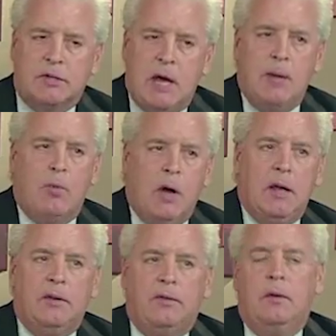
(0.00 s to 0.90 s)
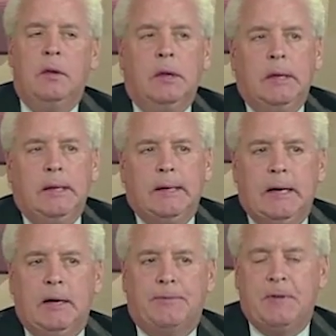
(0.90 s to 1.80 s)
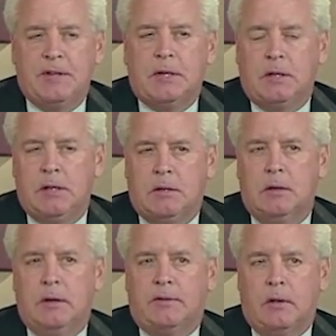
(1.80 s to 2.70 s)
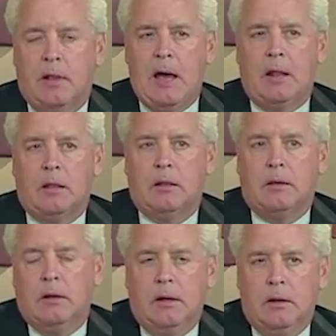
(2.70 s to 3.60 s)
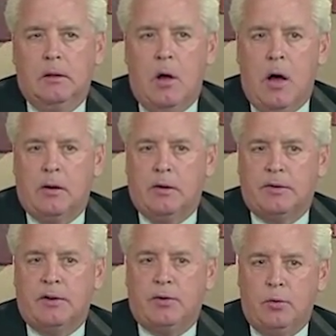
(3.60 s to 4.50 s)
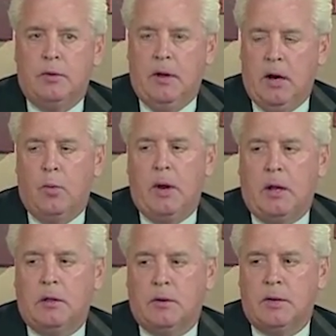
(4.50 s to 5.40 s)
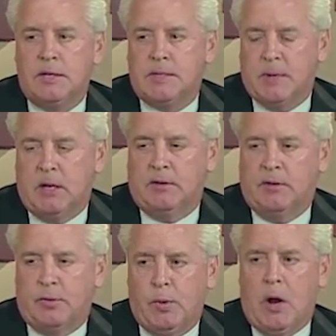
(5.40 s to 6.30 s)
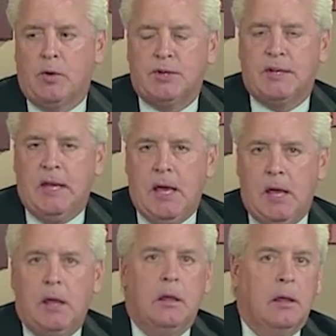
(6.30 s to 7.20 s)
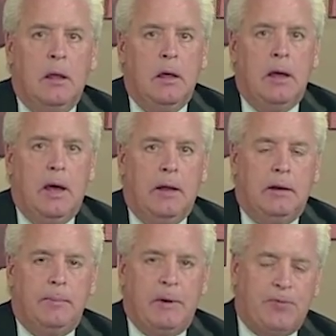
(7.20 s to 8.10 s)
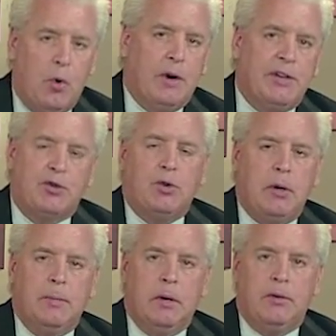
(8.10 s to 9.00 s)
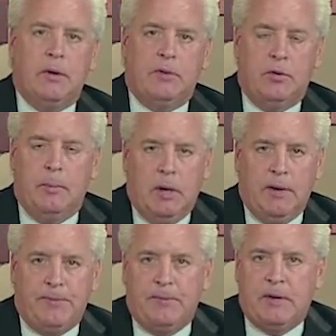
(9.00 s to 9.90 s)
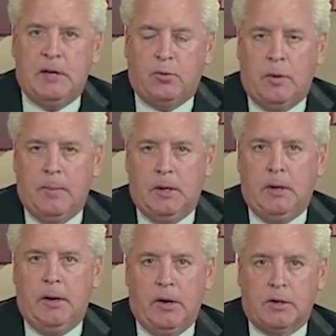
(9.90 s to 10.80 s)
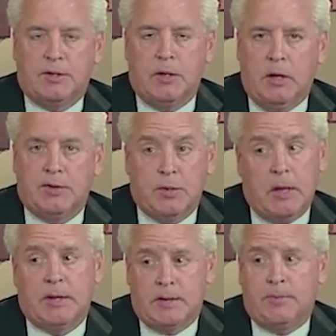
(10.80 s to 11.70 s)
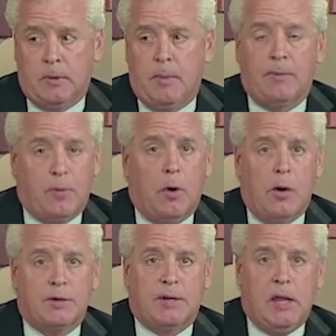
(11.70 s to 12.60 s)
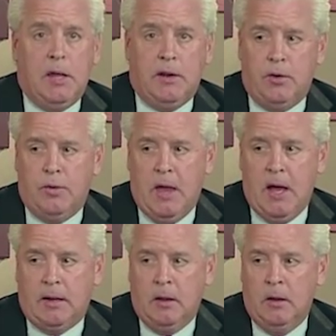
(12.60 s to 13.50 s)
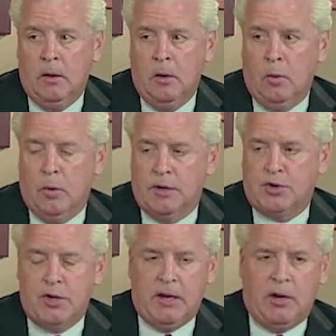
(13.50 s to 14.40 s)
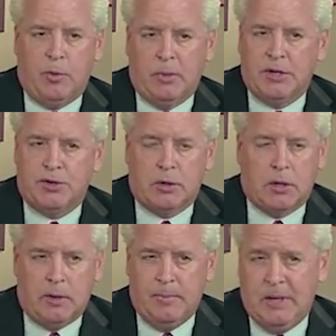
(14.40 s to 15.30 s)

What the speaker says: time-wise, Physically, it's a lot longer to do the airway clearance because it's 3 hours a day. And before each treatment, you have to do about a 15, 20-minute aerosol. So that's about 4 hours a day to do that. Whereas checking your blood sugar